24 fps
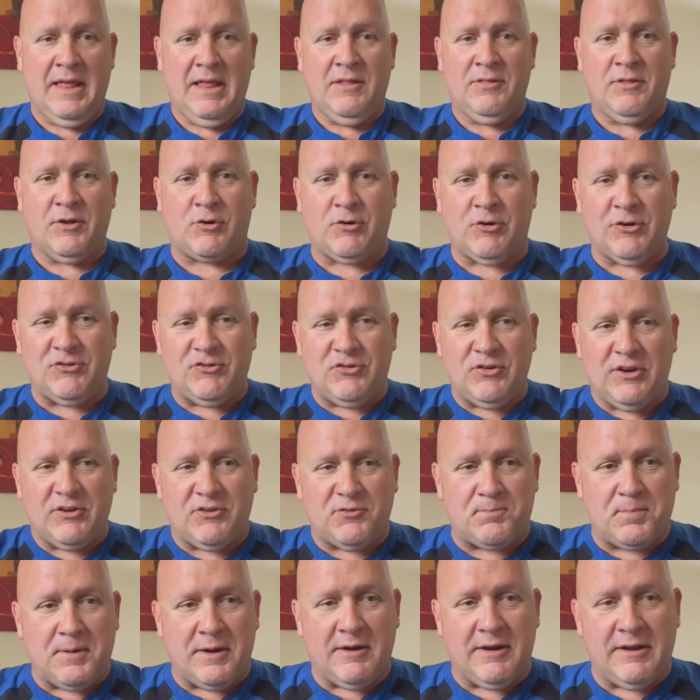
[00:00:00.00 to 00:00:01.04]
The Christian
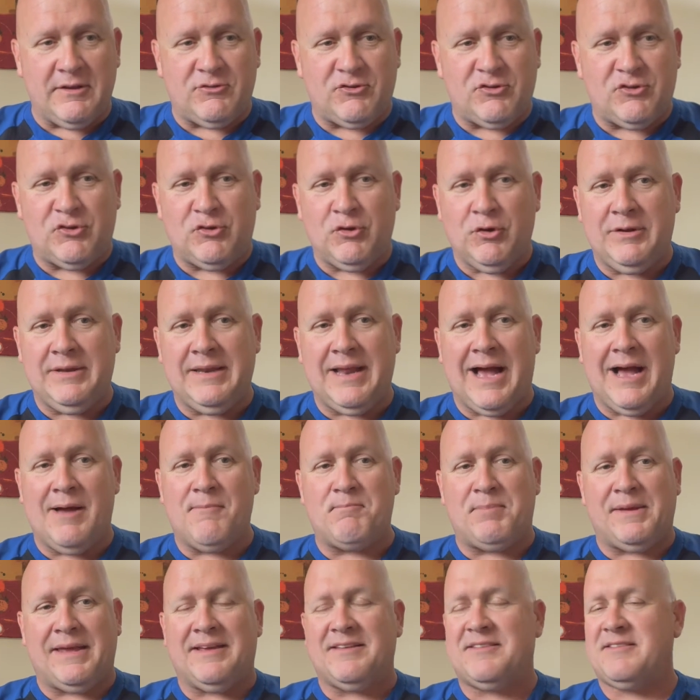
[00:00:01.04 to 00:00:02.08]
experience should not
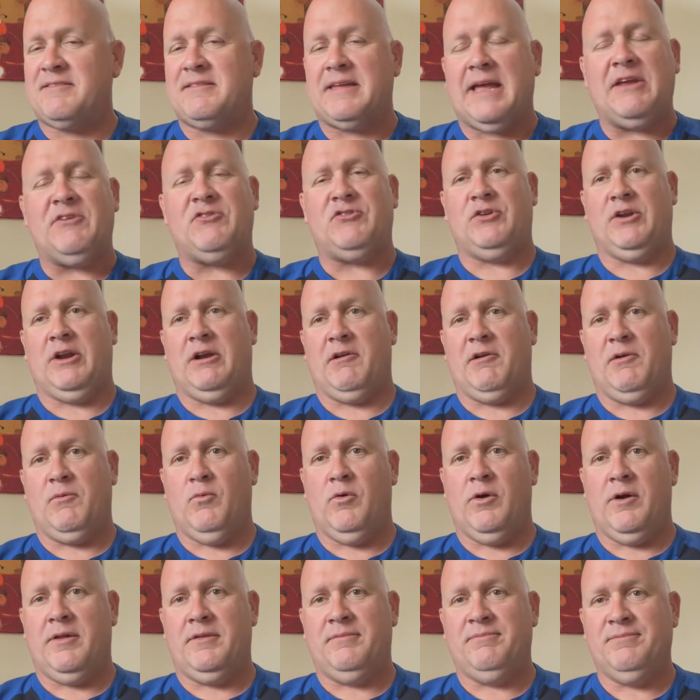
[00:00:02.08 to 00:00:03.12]
be a stationary
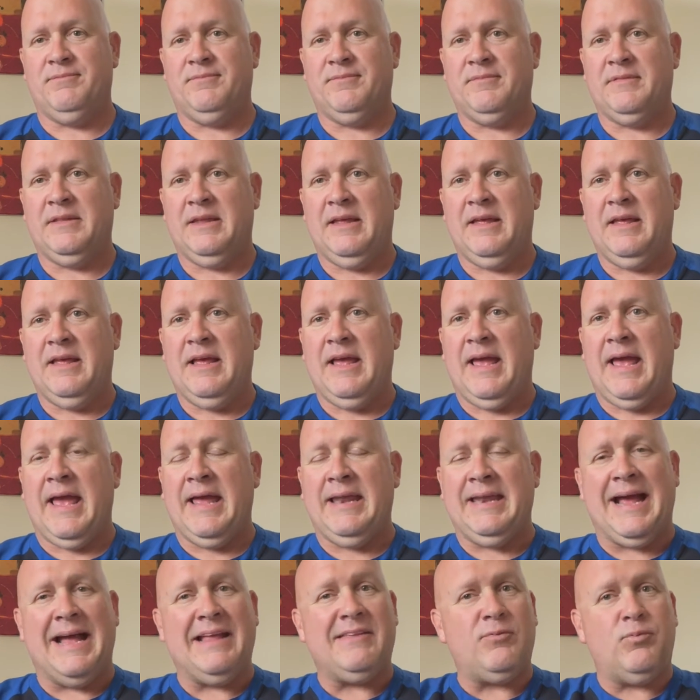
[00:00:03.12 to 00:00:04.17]
one.
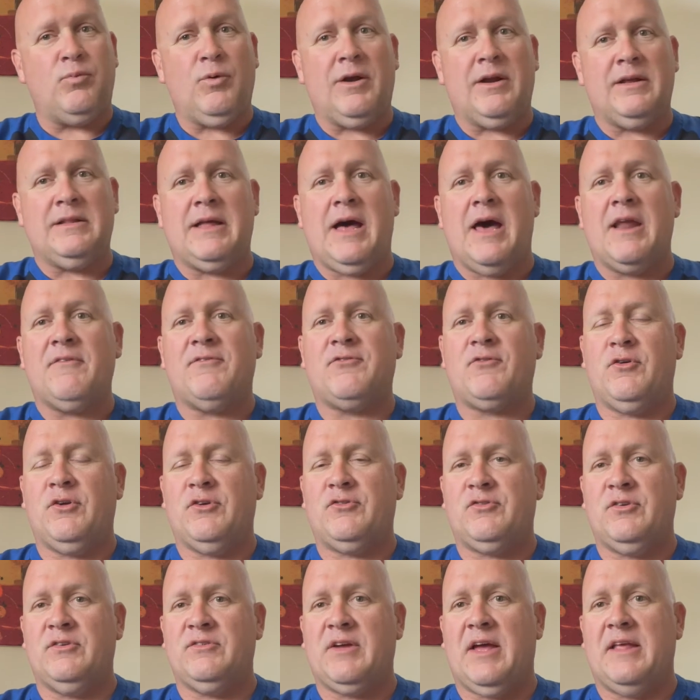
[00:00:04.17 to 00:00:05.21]
And that's where a lot of
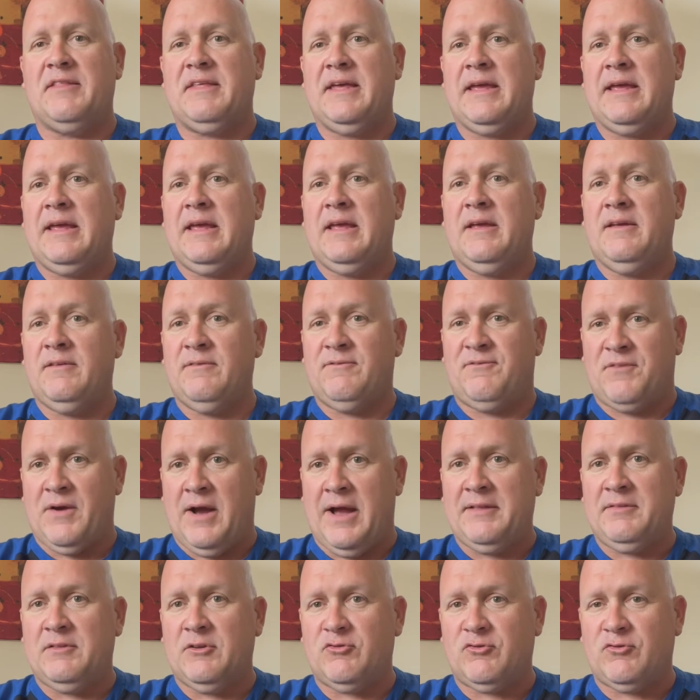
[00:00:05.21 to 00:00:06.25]
Christians, I think,
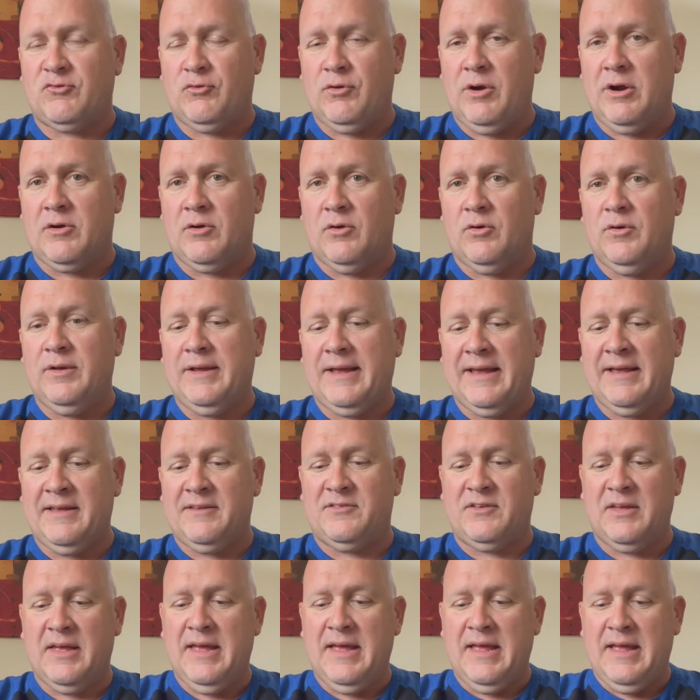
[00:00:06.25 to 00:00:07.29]
find the struggle
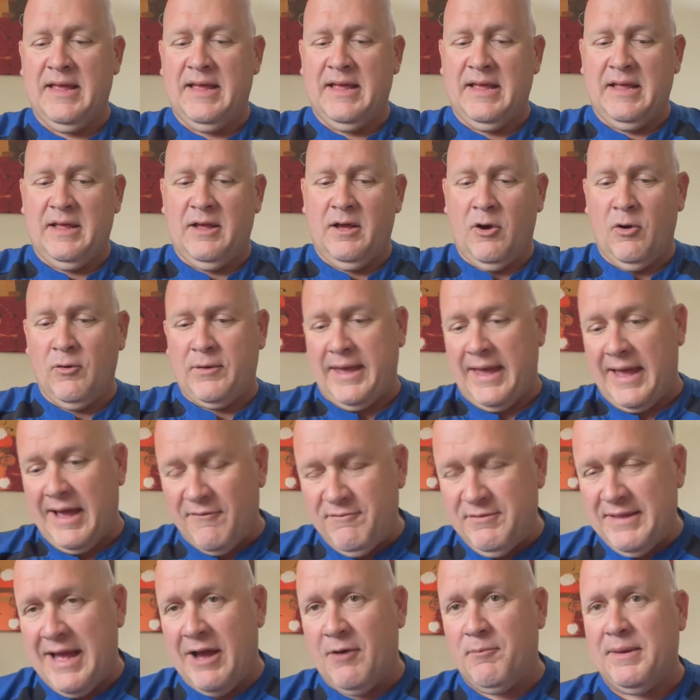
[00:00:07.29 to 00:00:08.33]
is, okay,
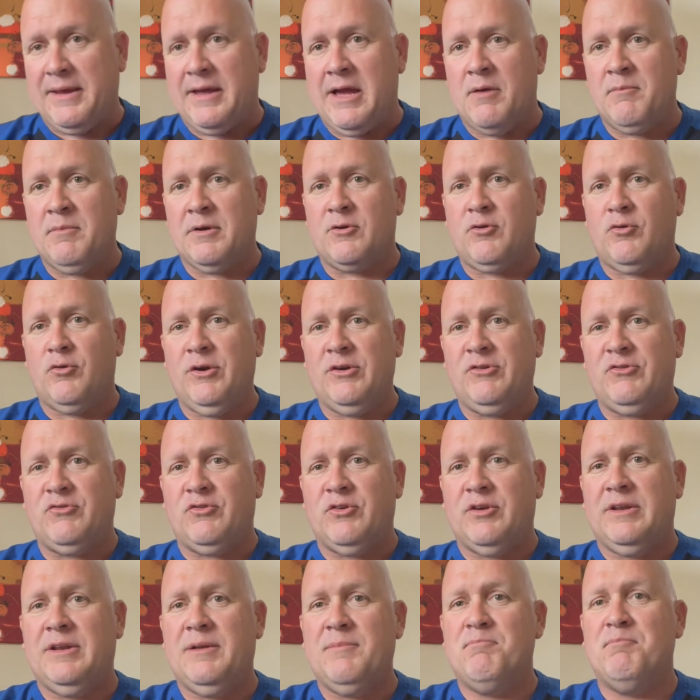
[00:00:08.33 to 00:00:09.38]
I've now become a
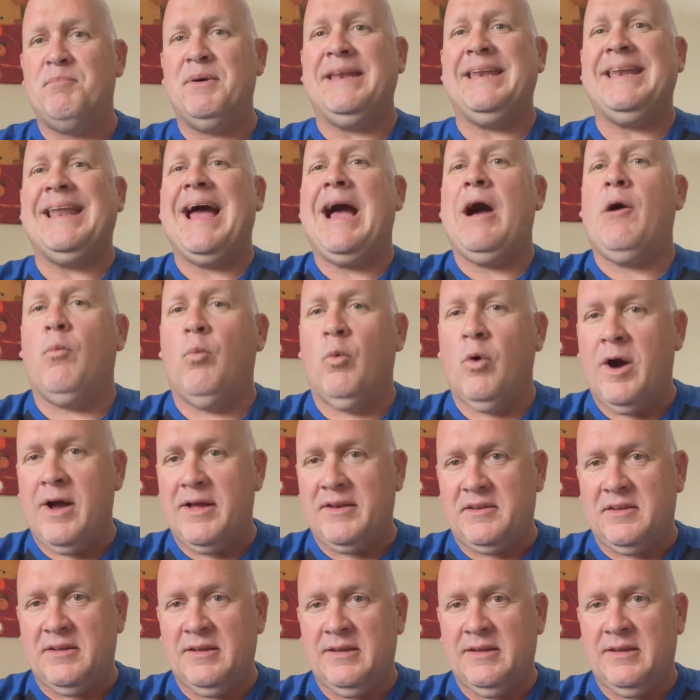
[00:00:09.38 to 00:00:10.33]
Christian, but now what?